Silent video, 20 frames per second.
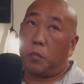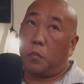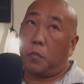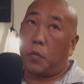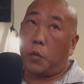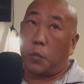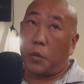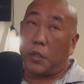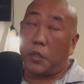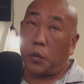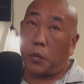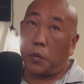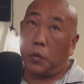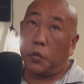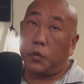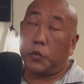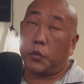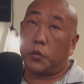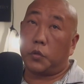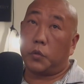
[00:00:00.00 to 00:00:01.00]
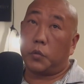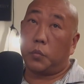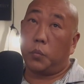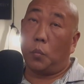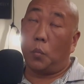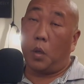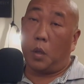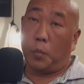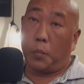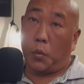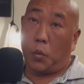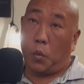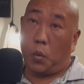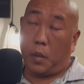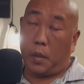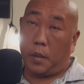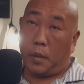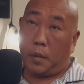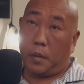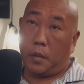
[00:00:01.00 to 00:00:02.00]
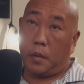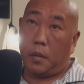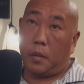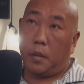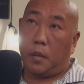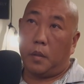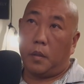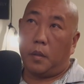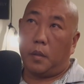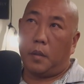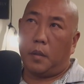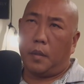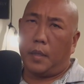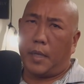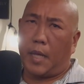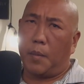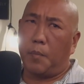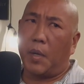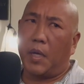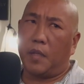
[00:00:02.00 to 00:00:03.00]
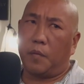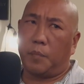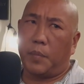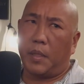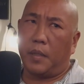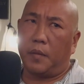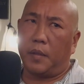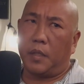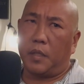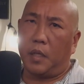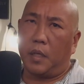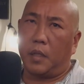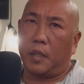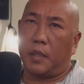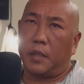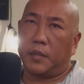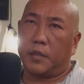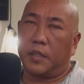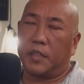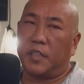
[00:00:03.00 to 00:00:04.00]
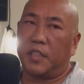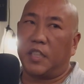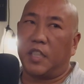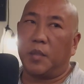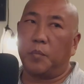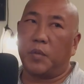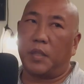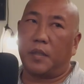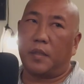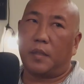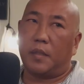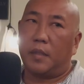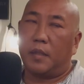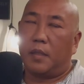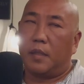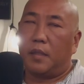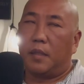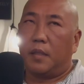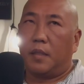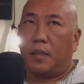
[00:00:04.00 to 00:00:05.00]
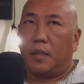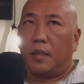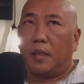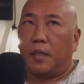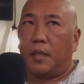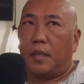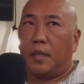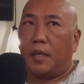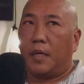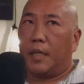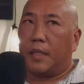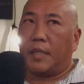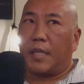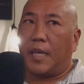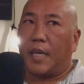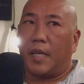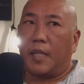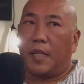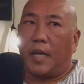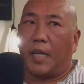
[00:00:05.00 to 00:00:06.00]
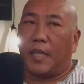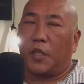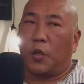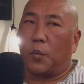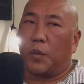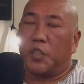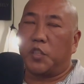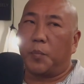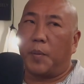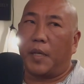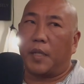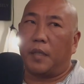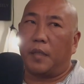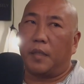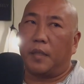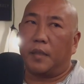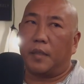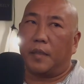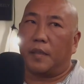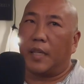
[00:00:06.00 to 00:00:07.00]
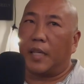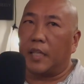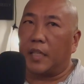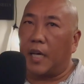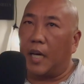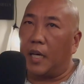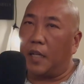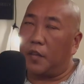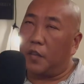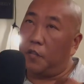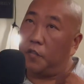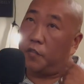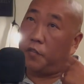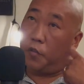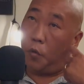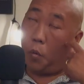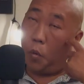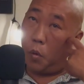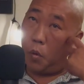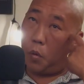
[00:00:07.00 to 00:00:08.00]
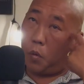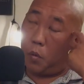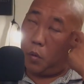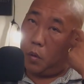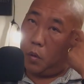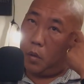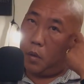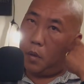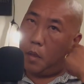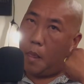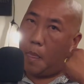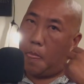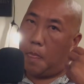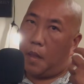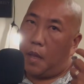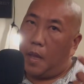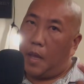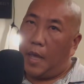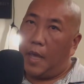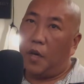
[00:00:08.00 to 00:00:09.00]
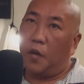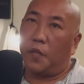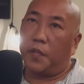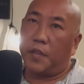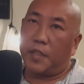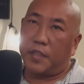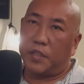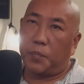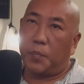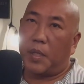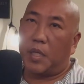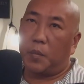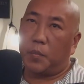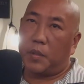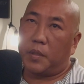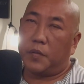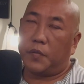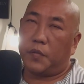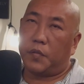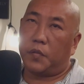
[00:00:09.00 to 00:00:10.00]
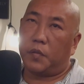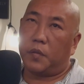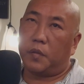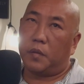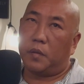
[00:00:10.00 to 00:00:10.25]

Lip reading: 3 girls, 1 boy, and I might have been the youngest. It seemed that I can only speculate that they got the 4 healthiest babies